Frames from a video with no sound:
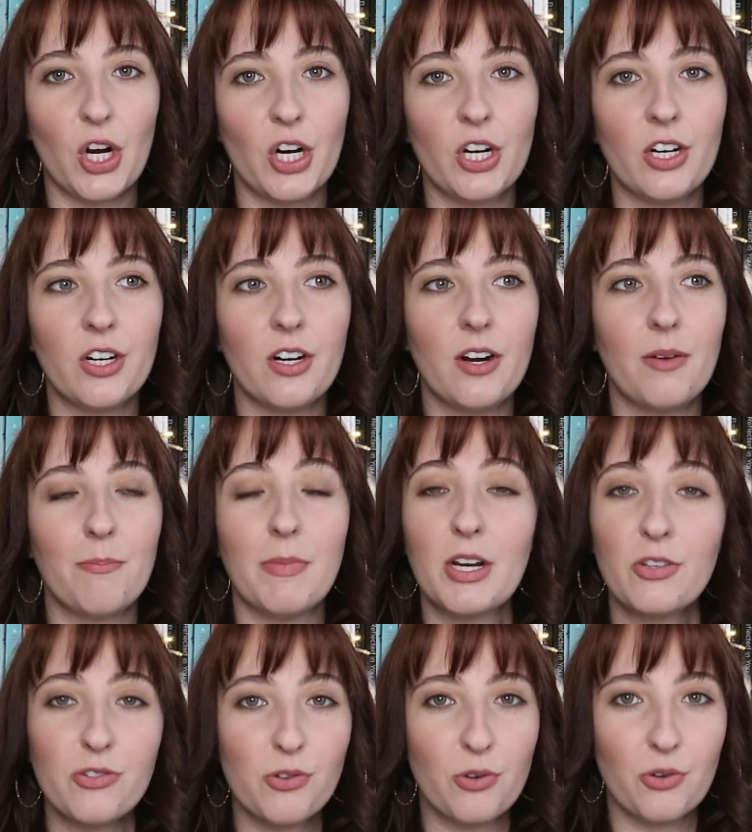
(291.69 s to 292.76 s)
Her
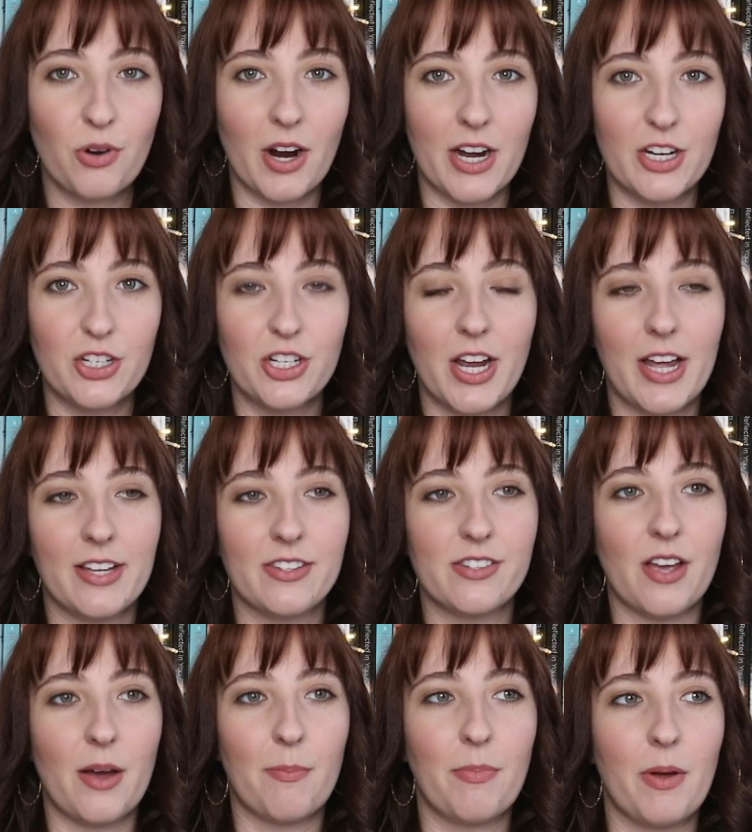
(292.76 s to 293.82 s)
middle school crush ends
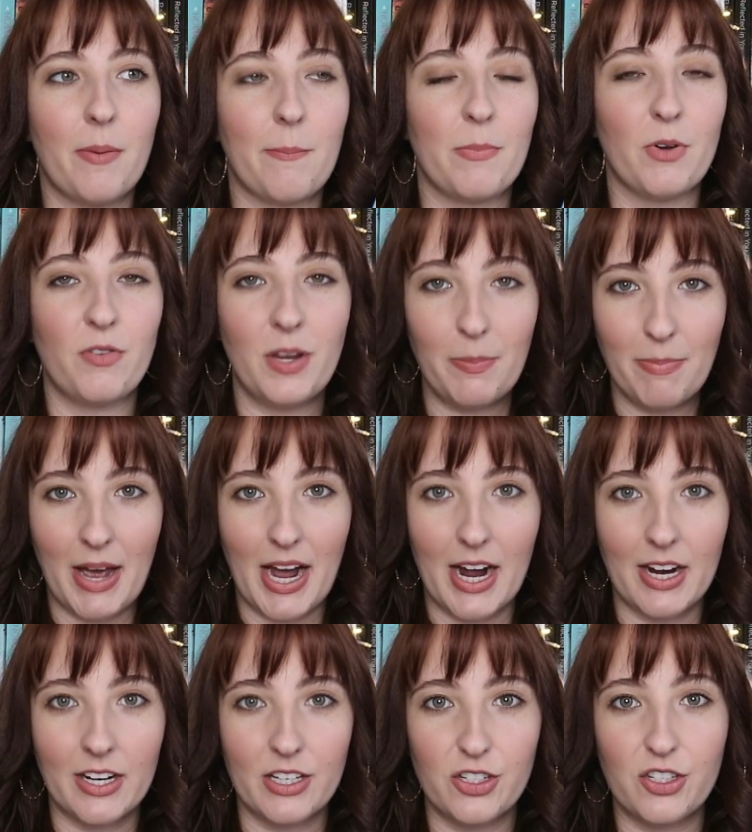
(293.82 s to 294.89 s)
up moving
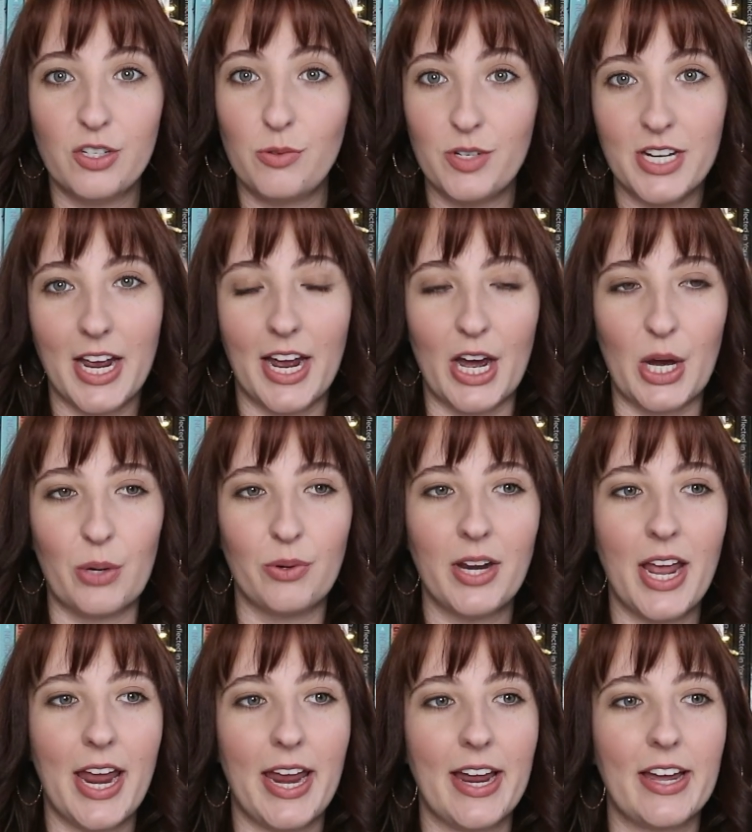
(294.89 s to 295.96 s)
back to town,
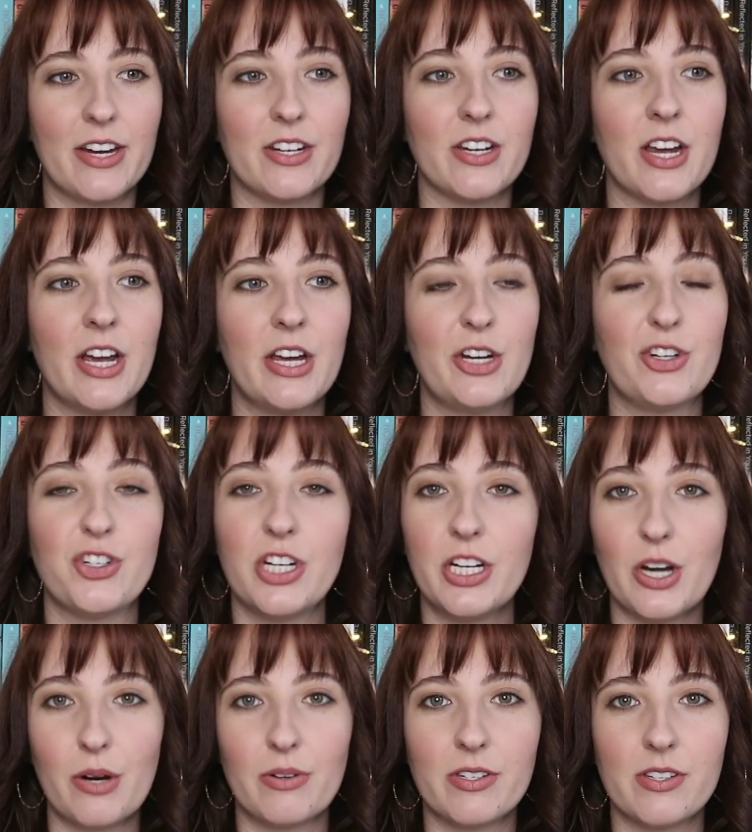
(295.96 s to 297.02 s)
and she
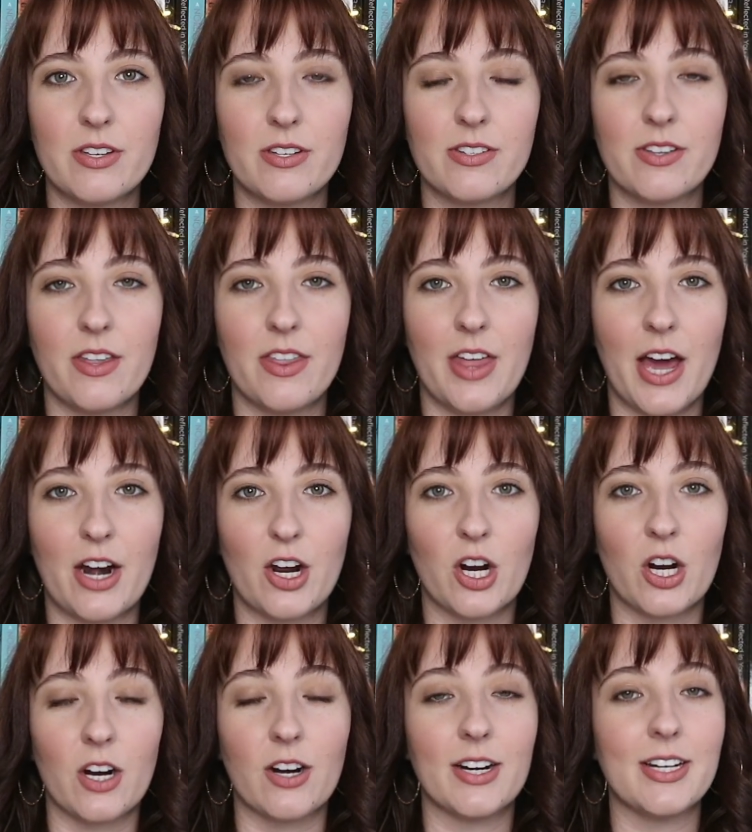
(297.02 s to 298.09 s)
notices that
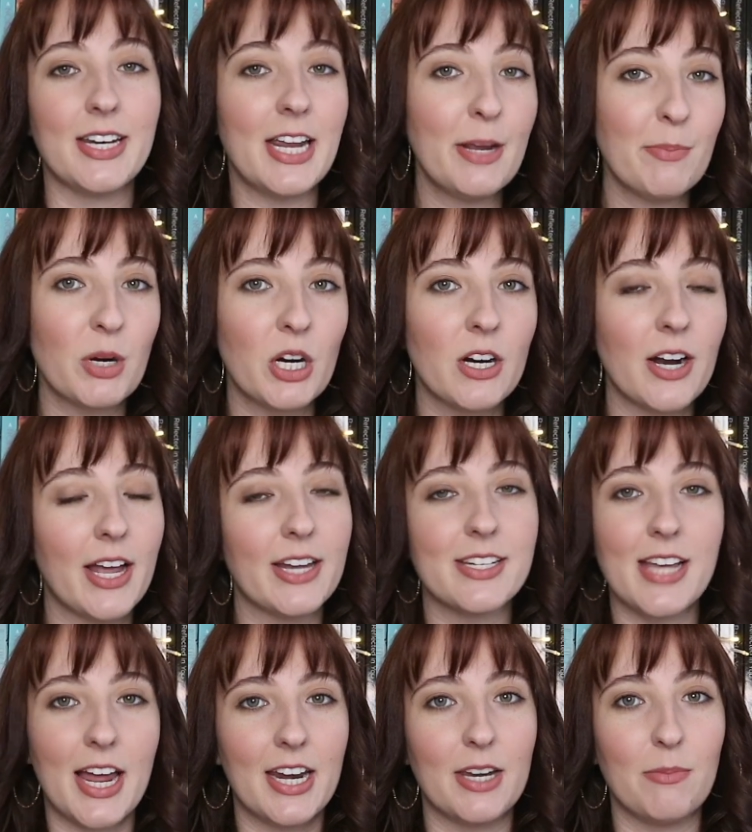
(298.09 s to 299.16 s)
her neighbor
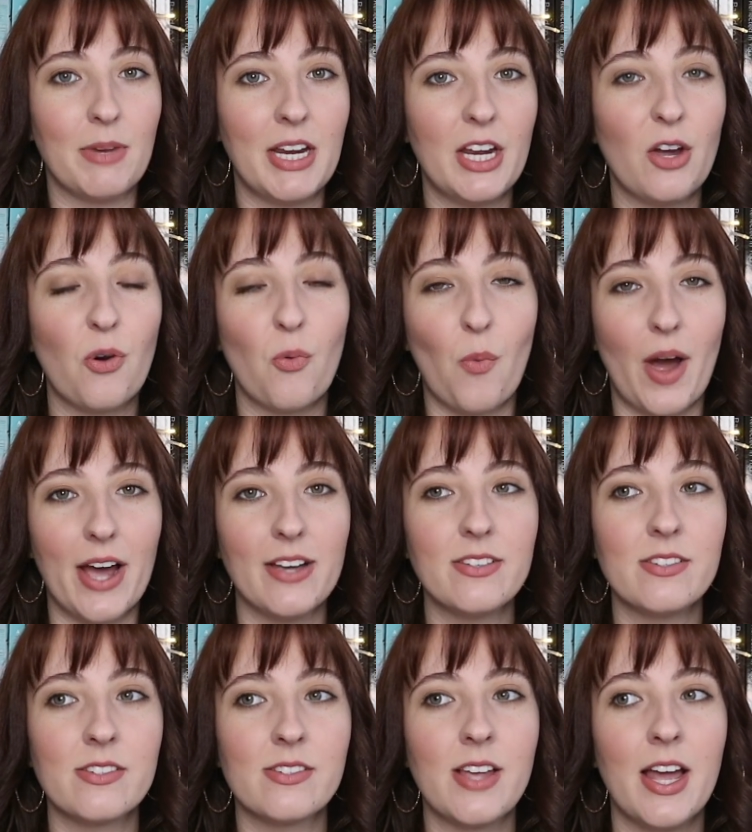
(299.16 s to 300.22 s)
and enemy,
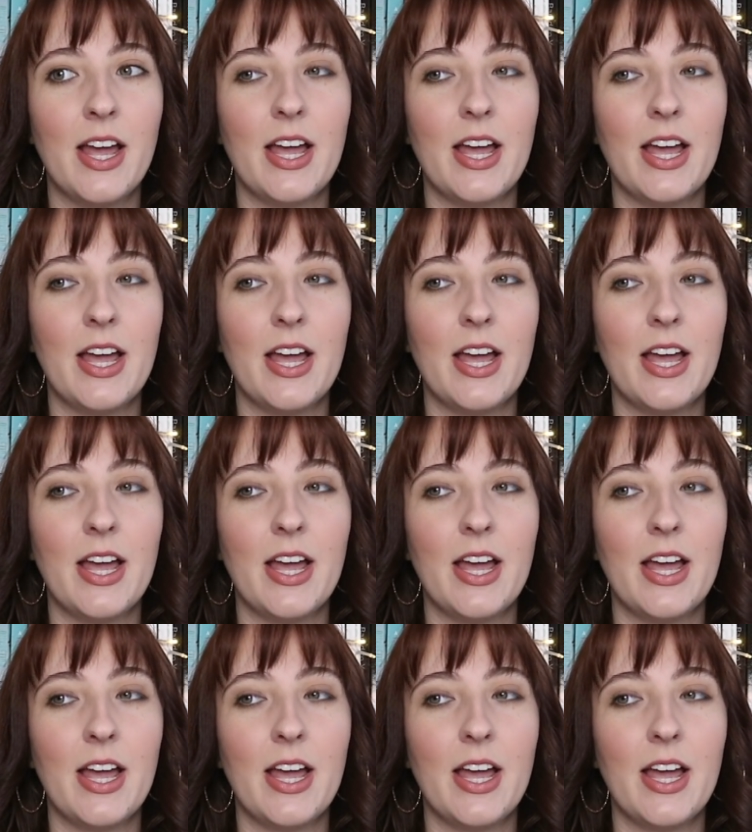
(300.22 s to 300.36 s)
Wes,